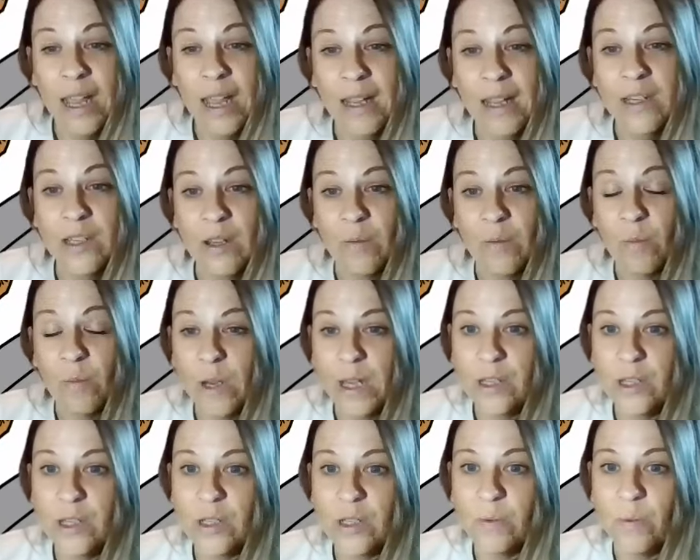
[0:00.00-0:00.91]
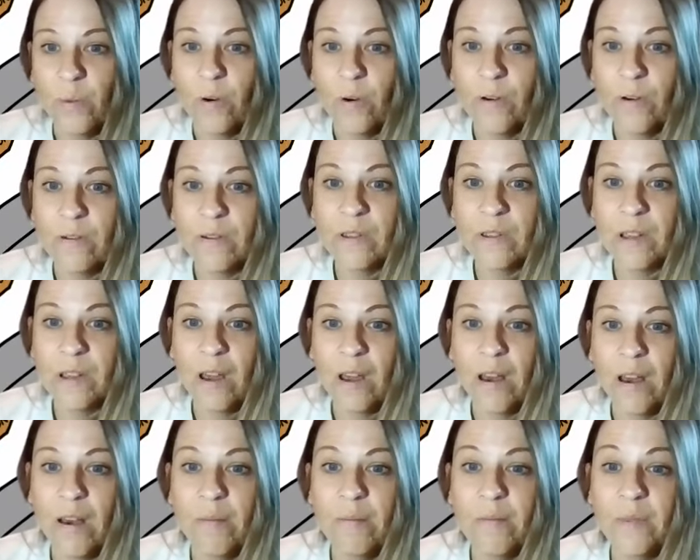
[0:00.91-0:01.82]
connection, which was
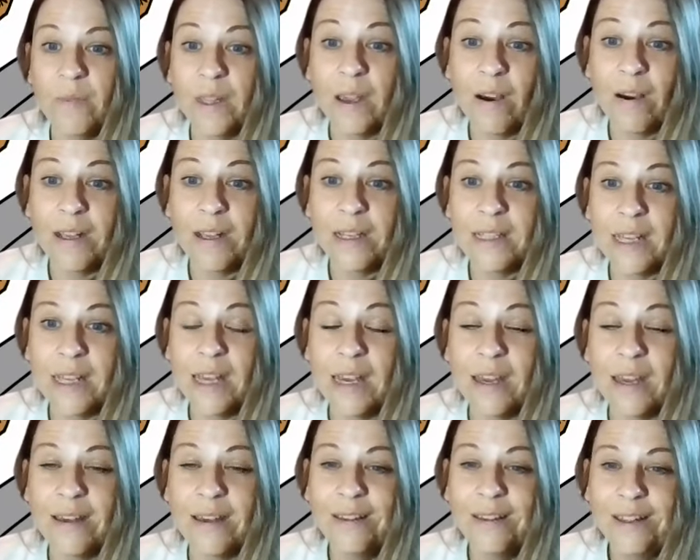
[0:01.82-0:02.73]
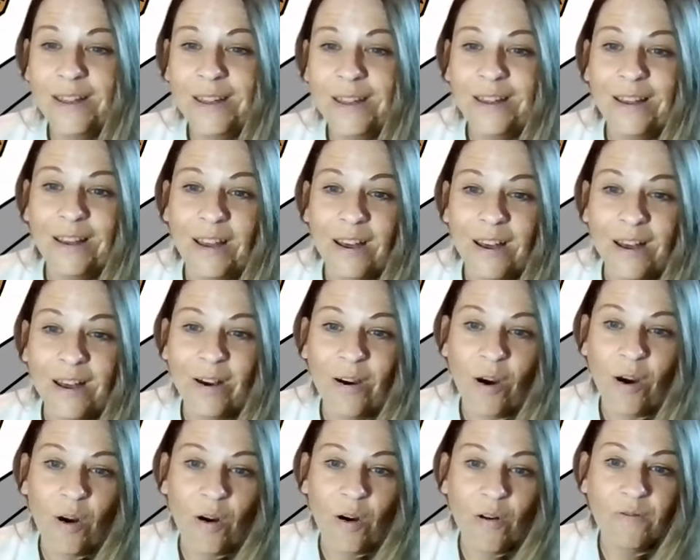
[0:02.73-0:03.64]
the idea
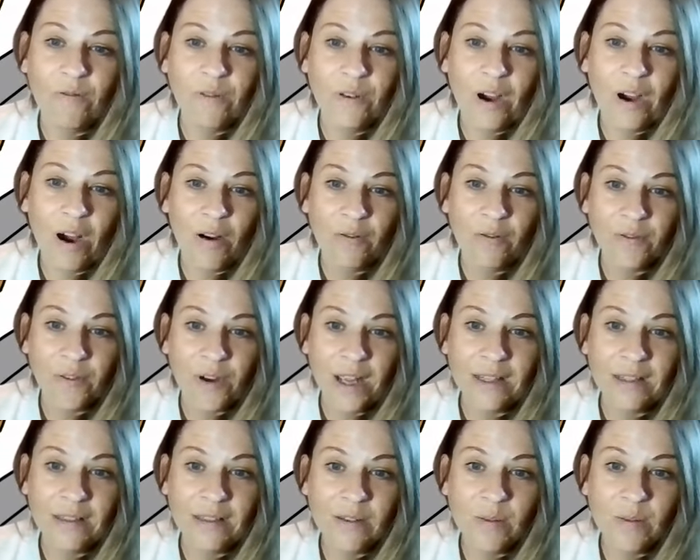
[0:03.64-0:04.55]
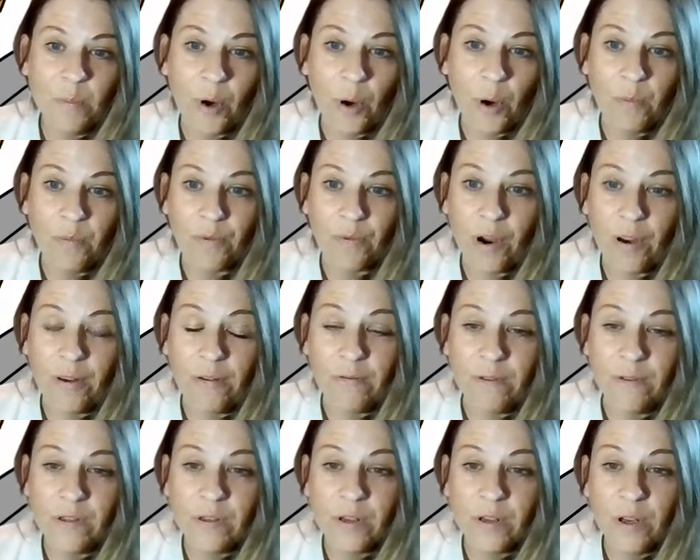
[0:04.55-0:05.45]
of our friend Bob
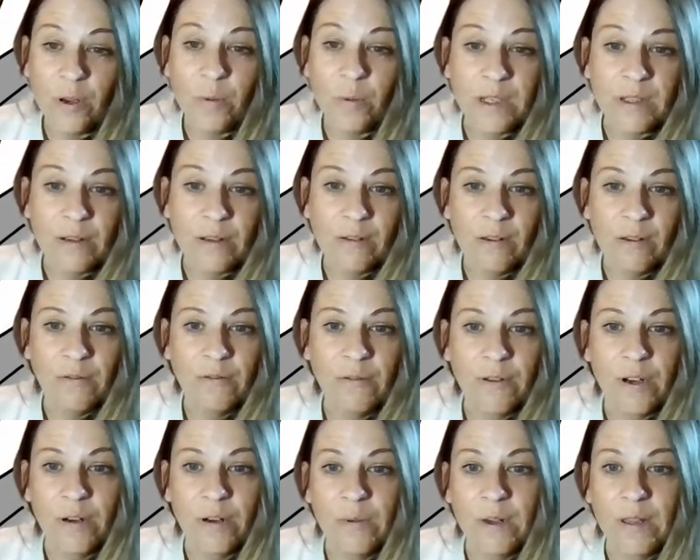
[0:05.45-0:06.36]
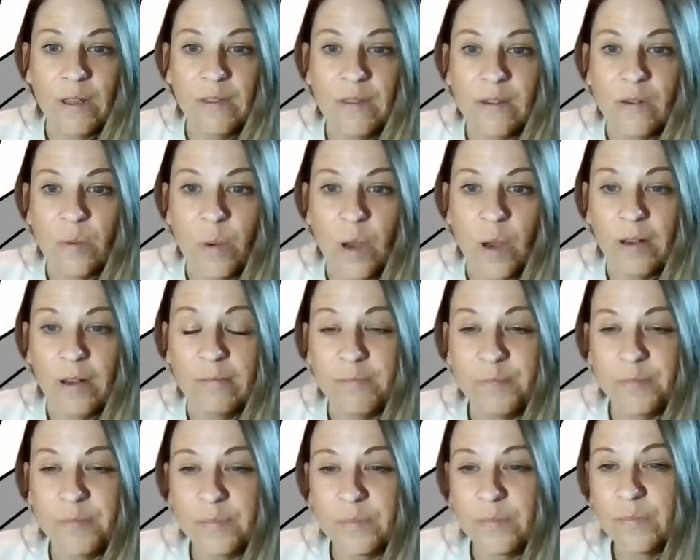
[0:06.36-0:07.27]
Rhodes, who we do a lot of work with as well.
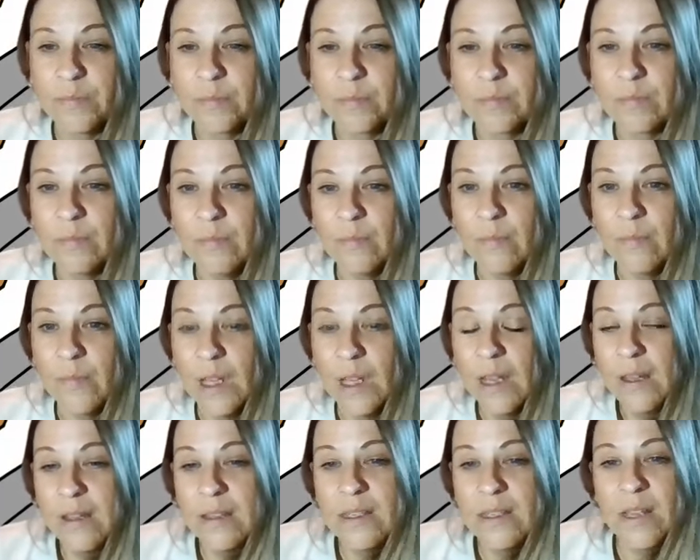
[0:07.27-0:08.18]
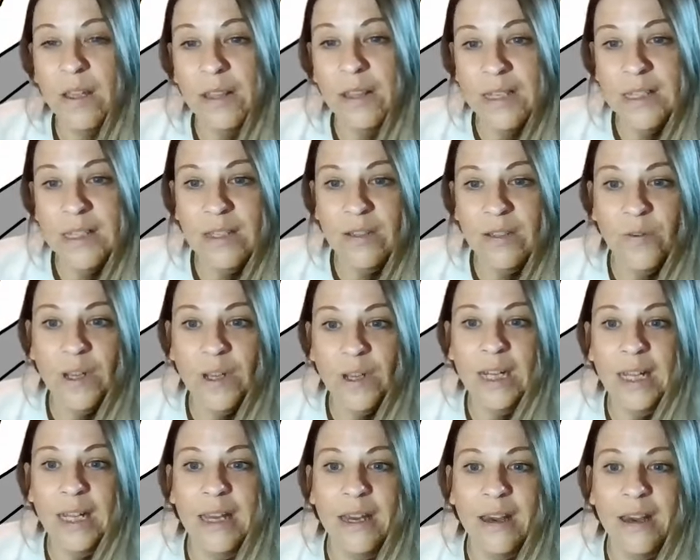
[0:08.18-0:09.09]
So this is
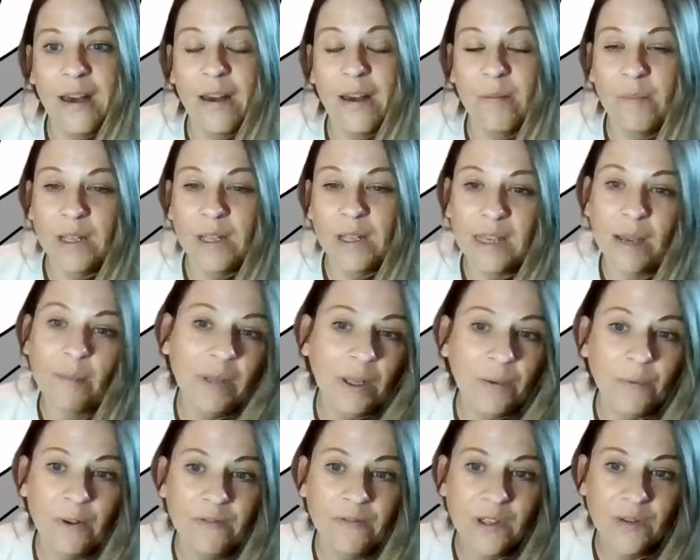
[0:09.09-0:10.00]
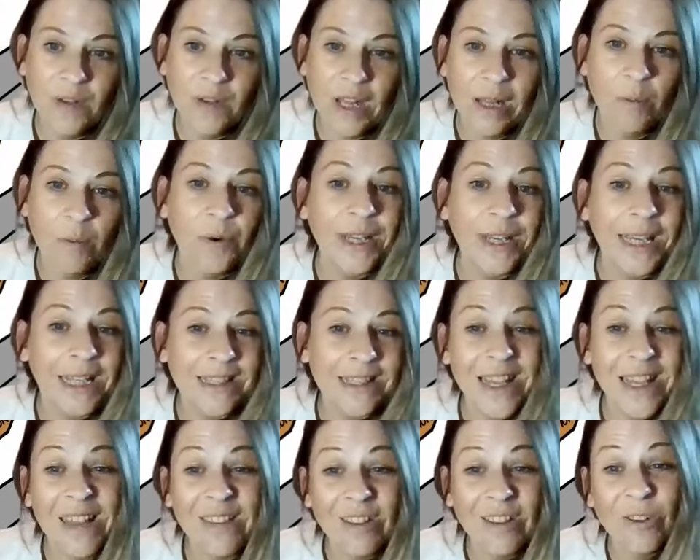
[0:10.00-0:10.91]
really a template we've developed, bringing
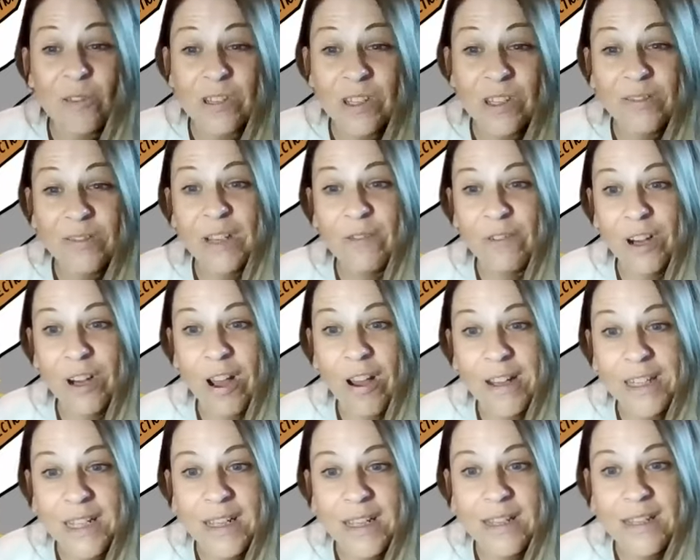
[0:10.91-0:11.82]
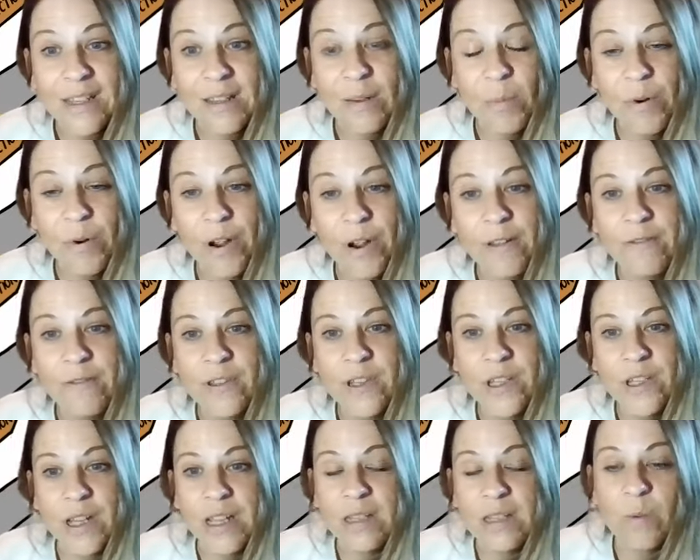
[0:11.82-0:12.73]
together lots of different ideas and
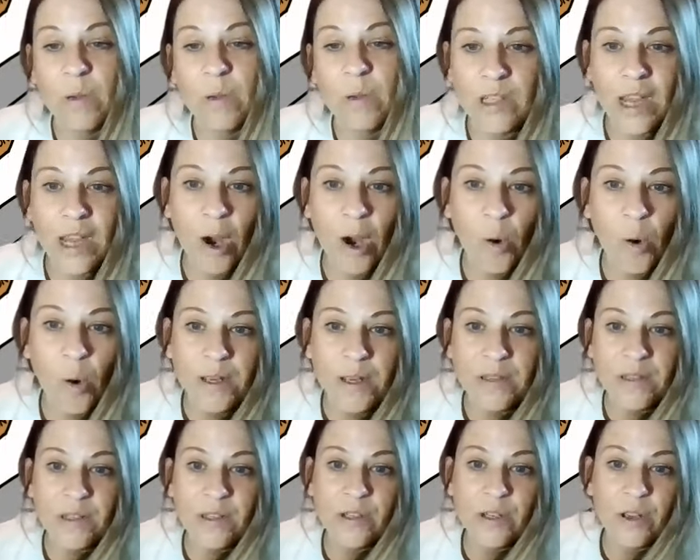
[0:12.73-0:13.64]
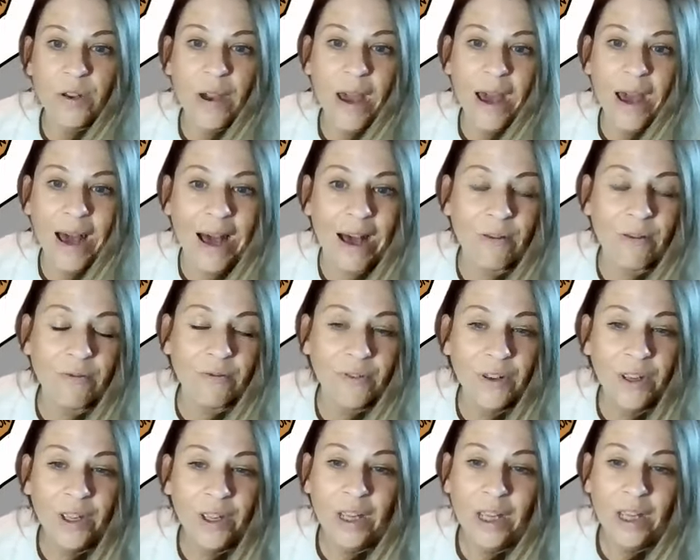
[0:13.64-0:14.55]
approaches, which help us to have
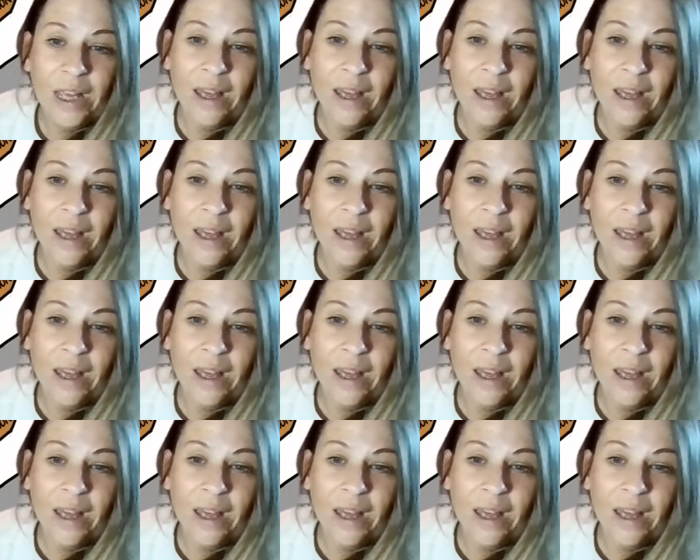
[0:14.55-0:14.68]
